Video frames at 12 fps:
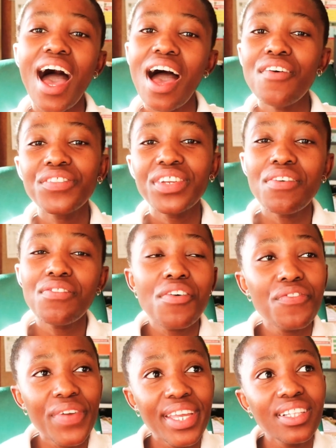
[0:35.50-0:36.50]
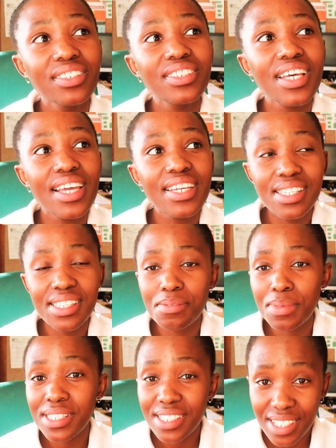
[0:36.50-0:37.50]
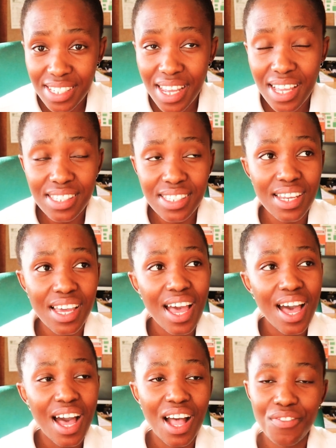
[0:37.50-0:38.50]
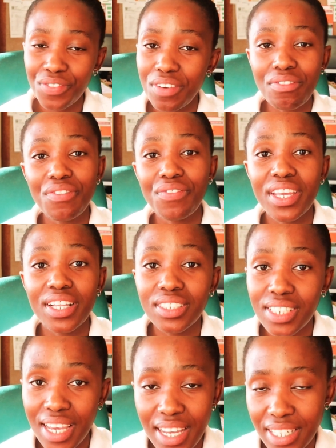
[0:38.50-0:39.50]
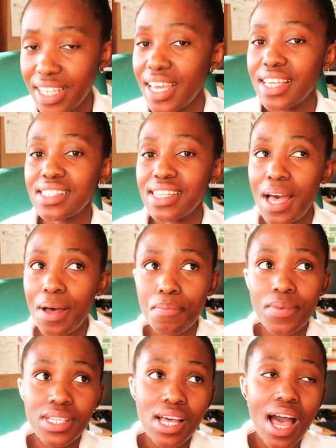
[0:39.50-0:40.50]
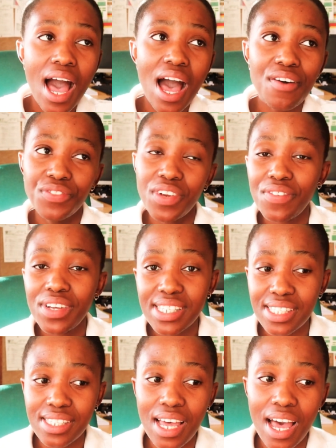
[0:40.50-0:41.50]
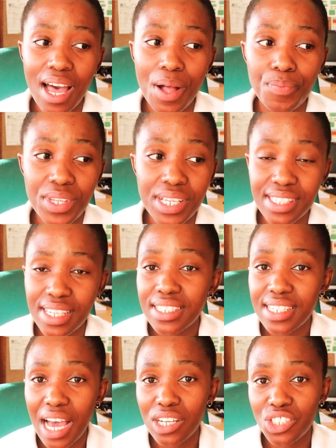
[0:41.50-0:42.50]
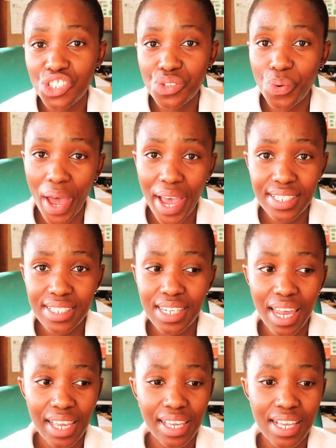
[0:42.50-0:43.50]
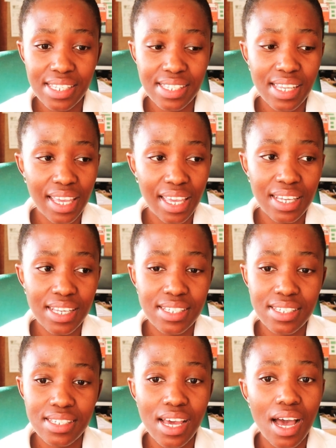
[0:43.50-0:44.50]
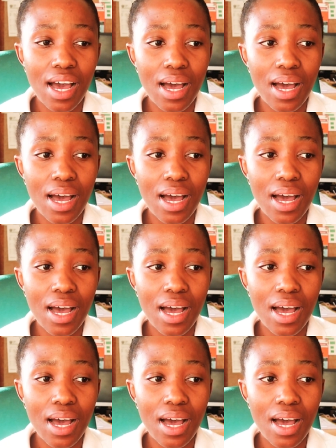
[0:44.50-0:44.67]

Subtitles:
I've never failed any semester test. I've never failed any exam. I've never sat down to write like a second,